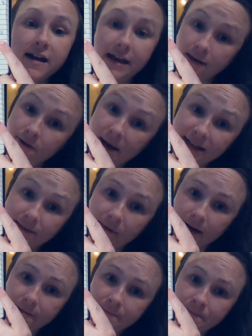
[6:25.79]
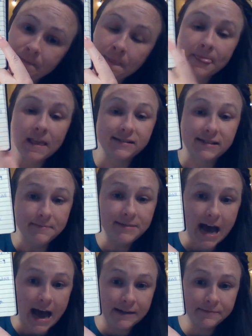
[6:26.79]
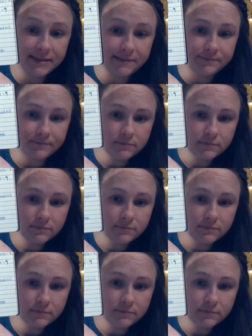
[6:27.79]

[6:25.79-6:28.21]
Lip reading: in your password. Sometimes